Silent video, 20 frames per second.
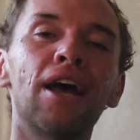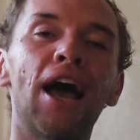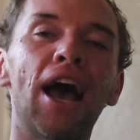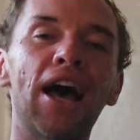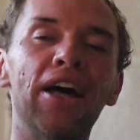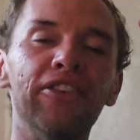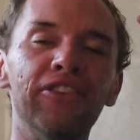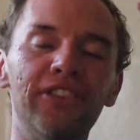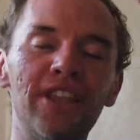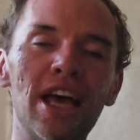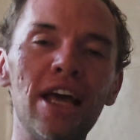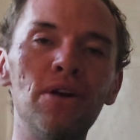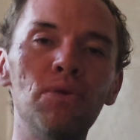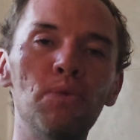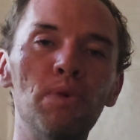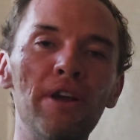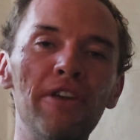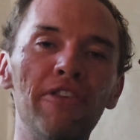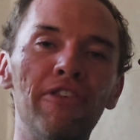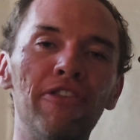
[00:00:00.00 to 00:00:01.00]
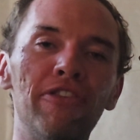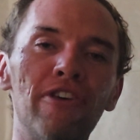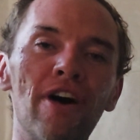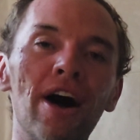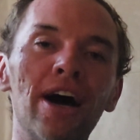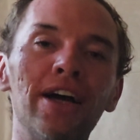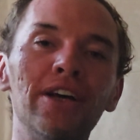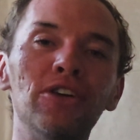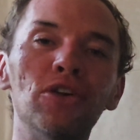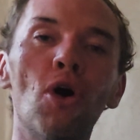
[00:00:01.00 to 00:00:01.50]
and then we
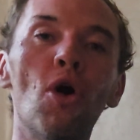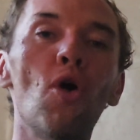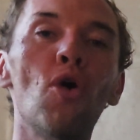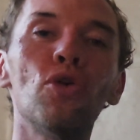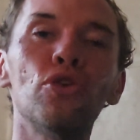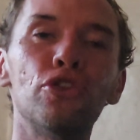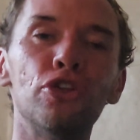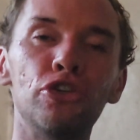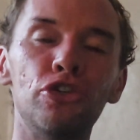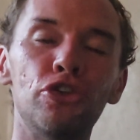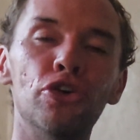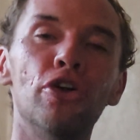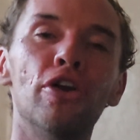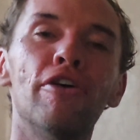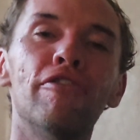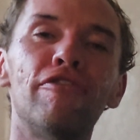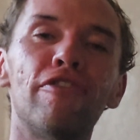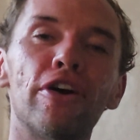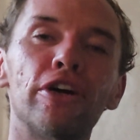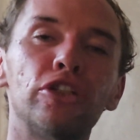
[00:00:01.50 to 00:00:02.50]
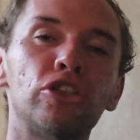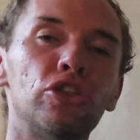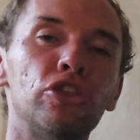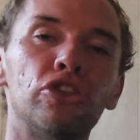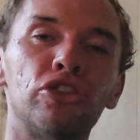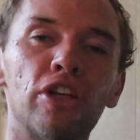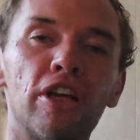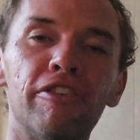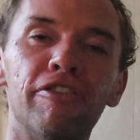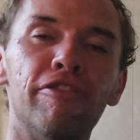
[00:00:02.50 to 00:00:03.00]
find all the
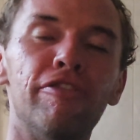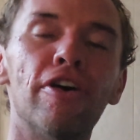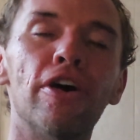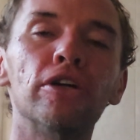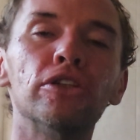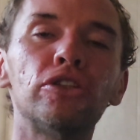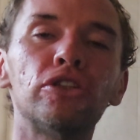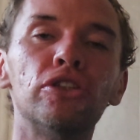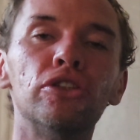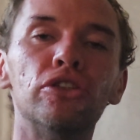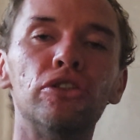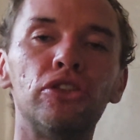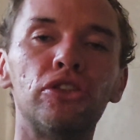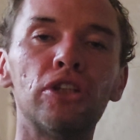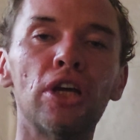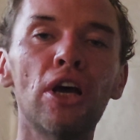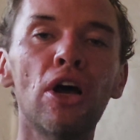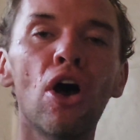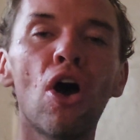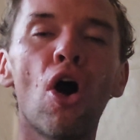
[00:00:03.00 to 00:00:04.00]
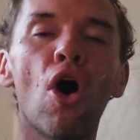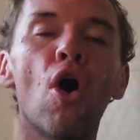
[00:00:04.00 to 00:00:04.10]
universes and verses,